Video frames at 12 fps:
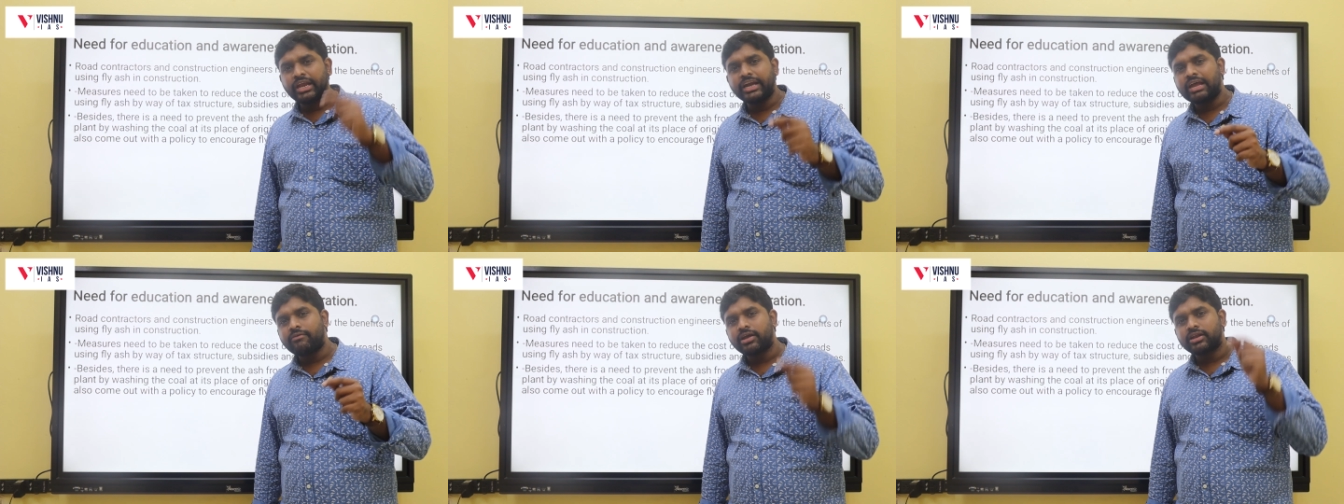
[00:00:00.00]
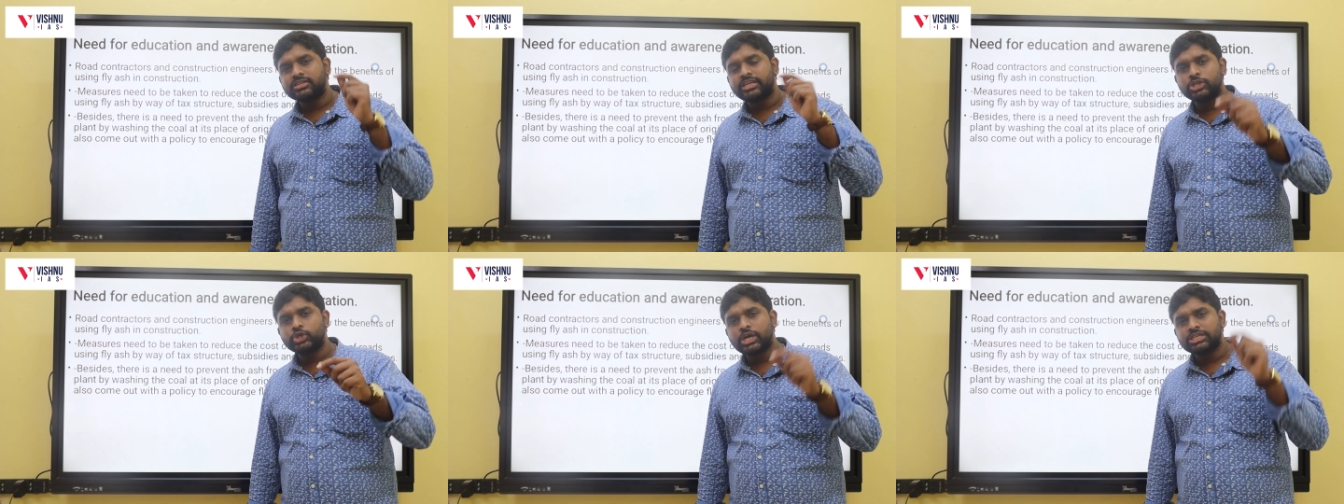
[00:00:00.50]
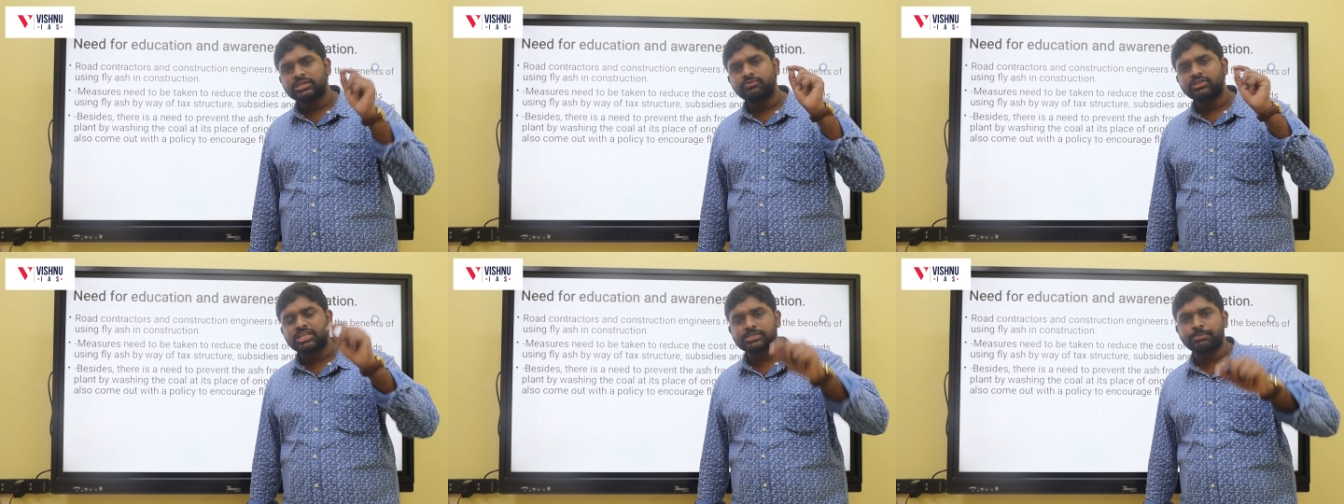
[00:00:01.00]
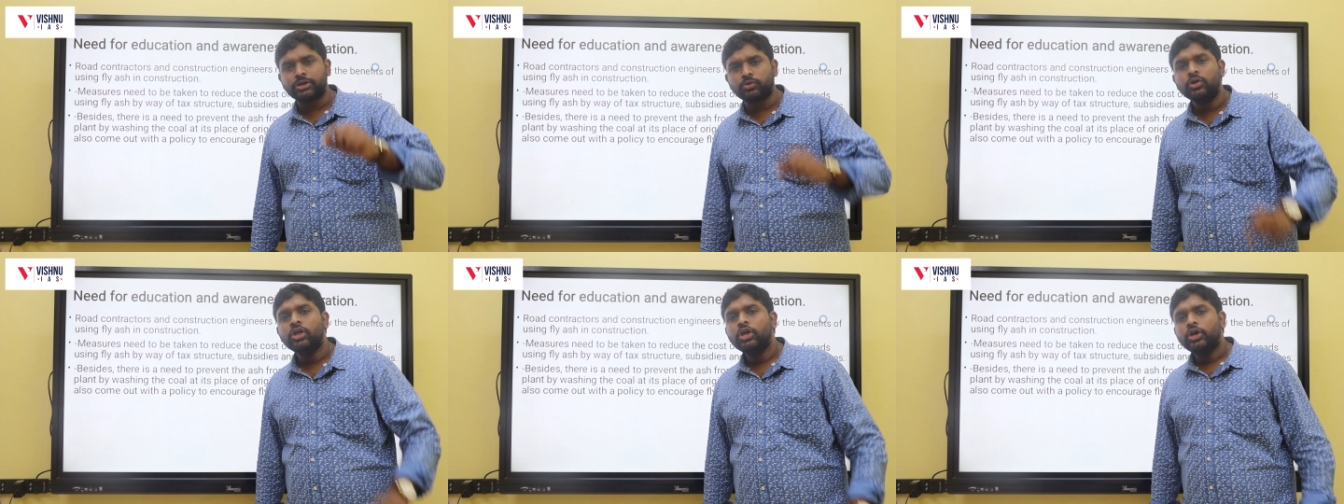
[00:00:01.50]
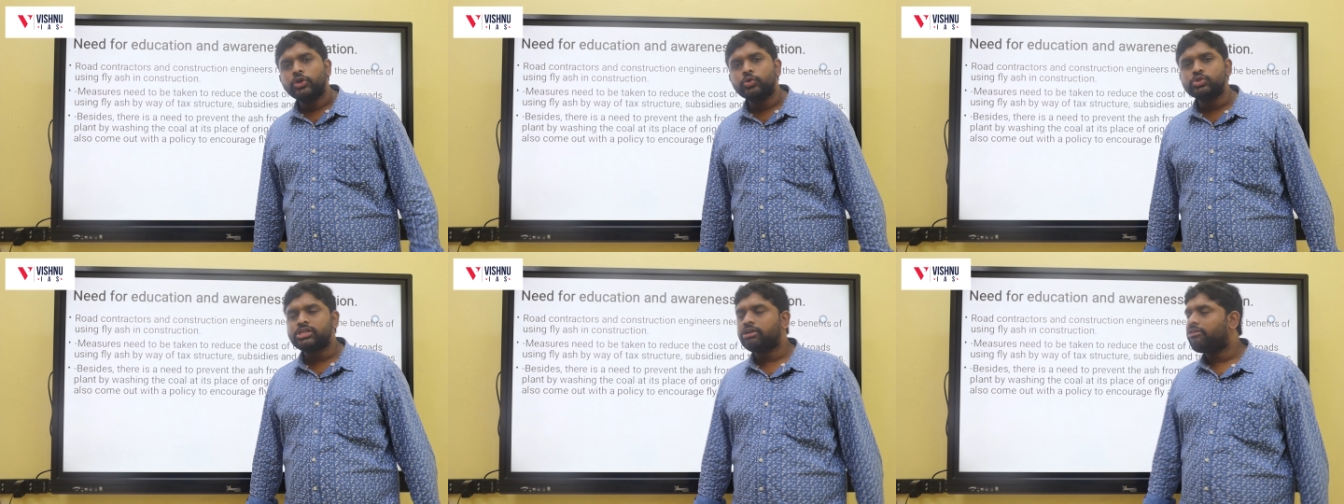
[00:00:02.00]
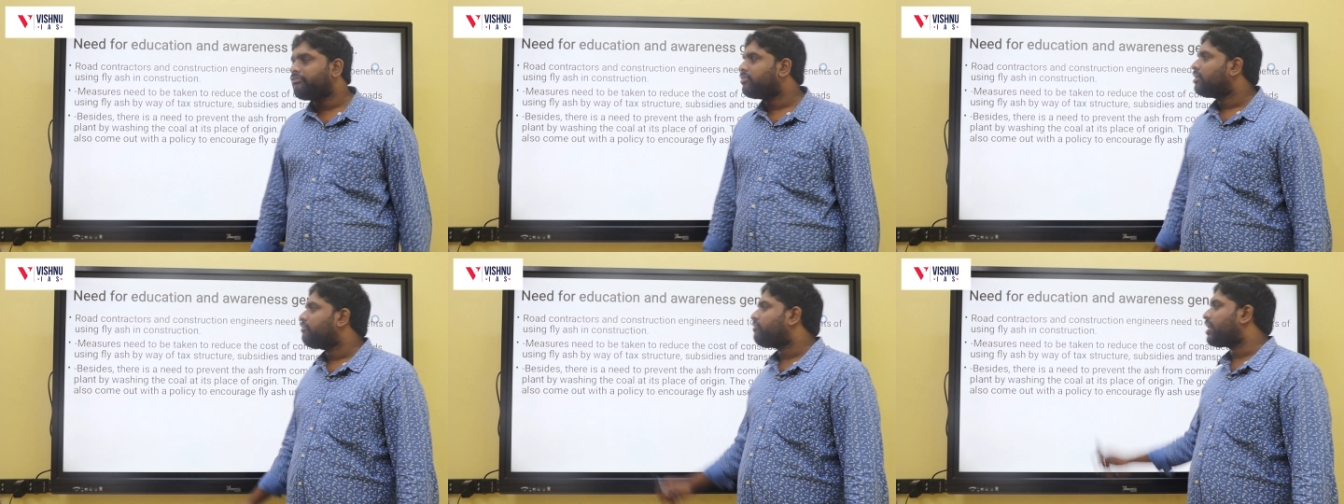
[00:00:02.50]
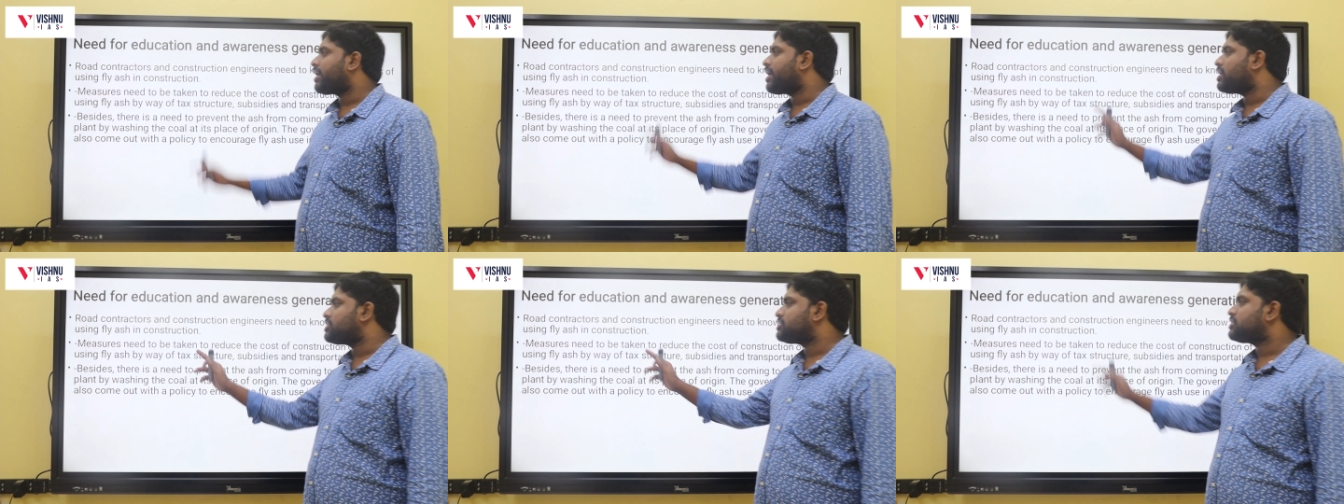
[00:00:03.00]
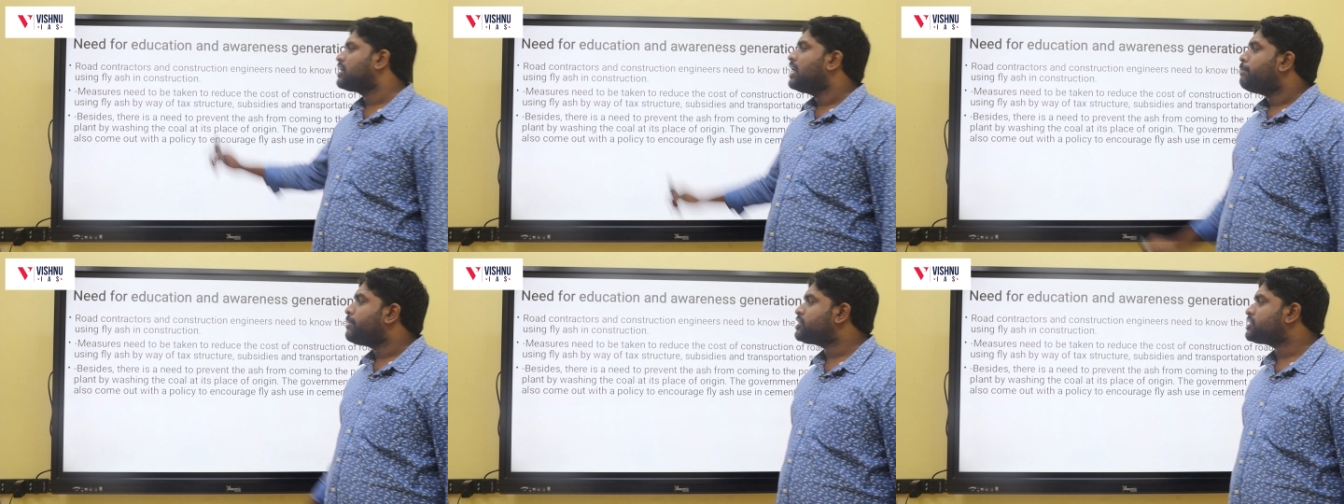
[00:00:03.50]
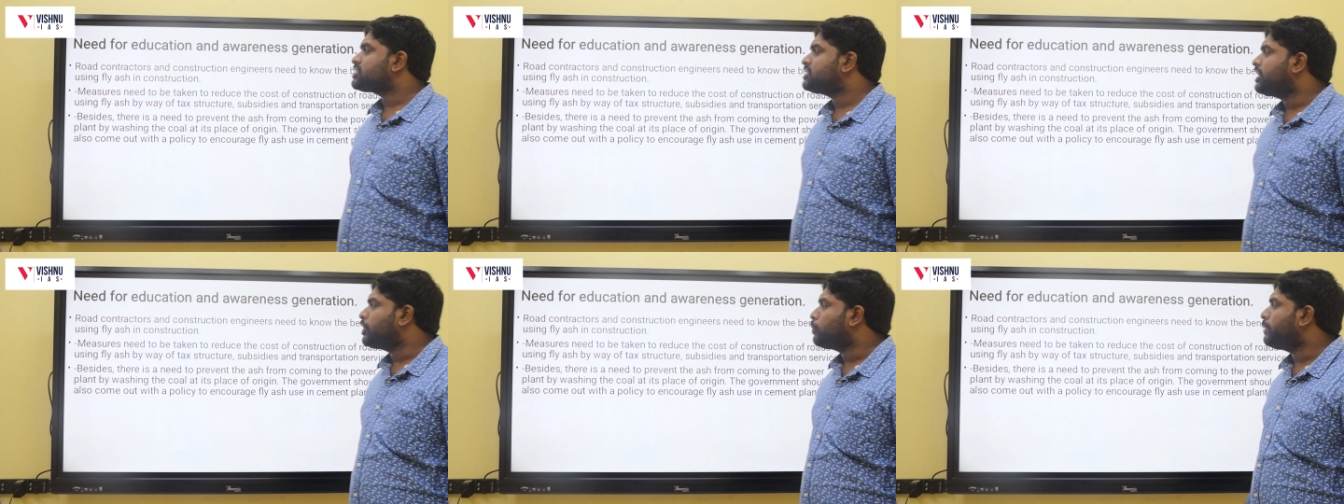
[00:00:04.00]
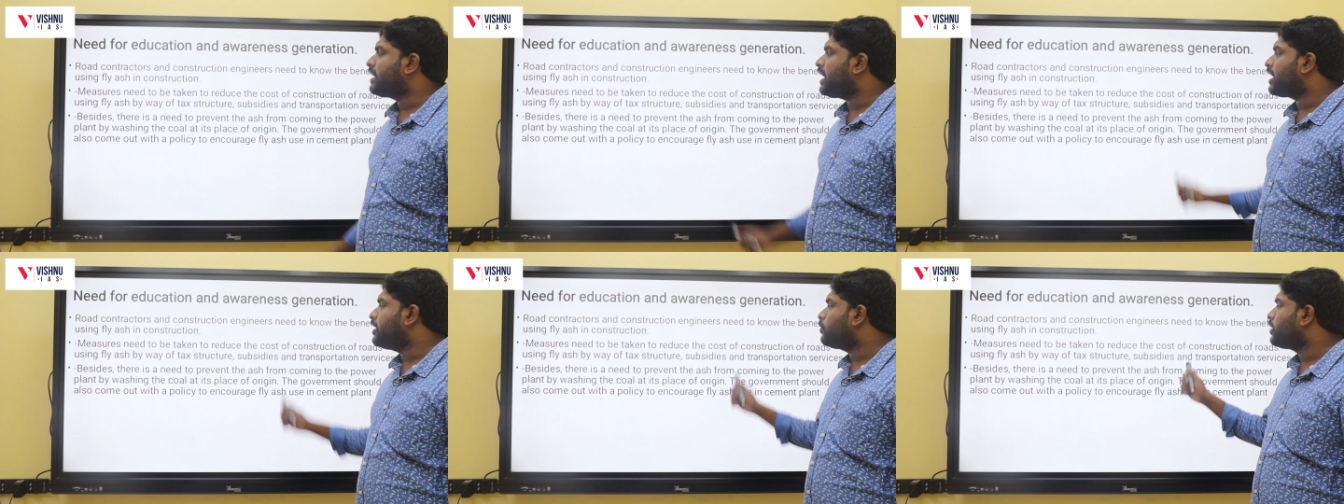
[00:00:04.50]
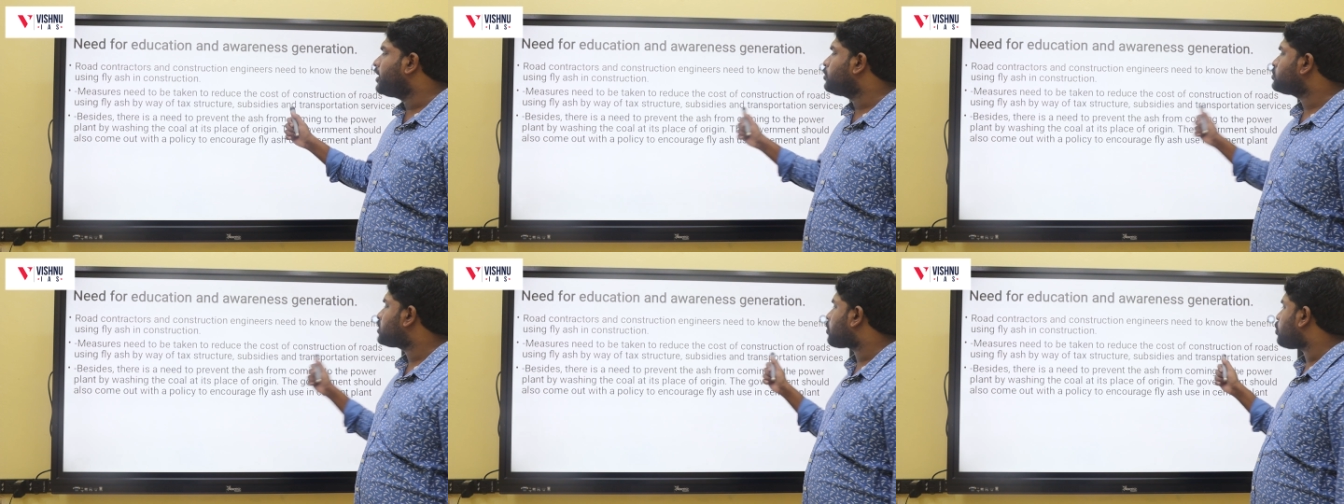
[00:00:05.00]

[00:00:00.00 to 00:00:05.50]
to create awareness and education with respect to using of fly ash. Measures need to be taken to reduce